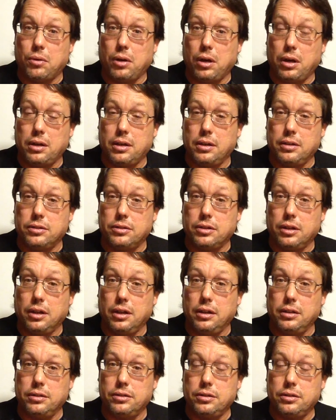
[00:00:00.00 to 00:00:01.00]
rocket
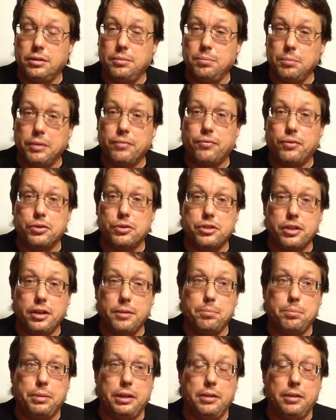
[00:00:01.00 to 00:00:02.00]
science, but for
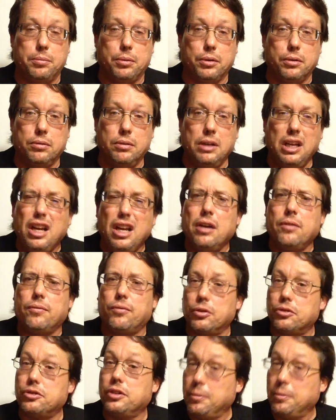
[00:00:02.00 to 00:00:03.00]
some people
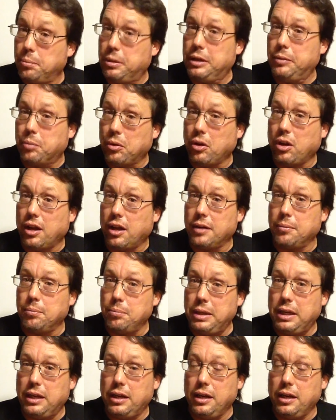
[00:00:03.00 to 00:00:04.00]
like
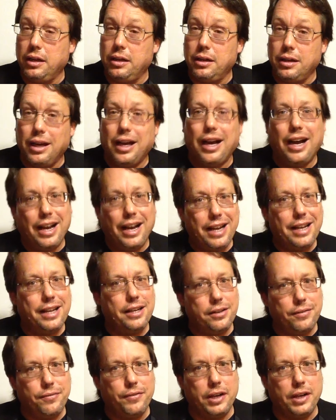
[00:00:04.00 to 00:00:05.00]
me, I
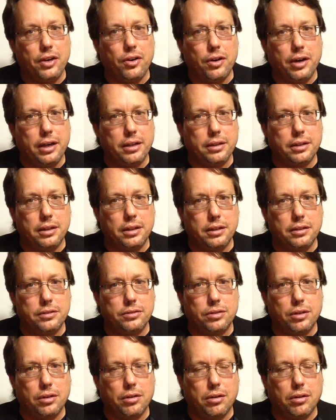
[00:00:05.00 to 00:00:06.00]
had to figure out
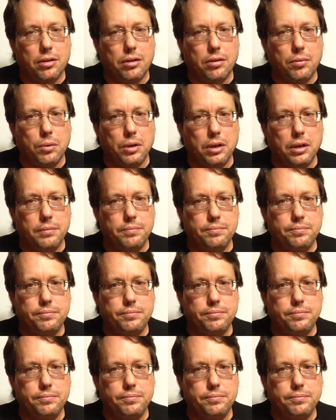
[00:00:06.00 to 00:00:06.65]
things the hard way.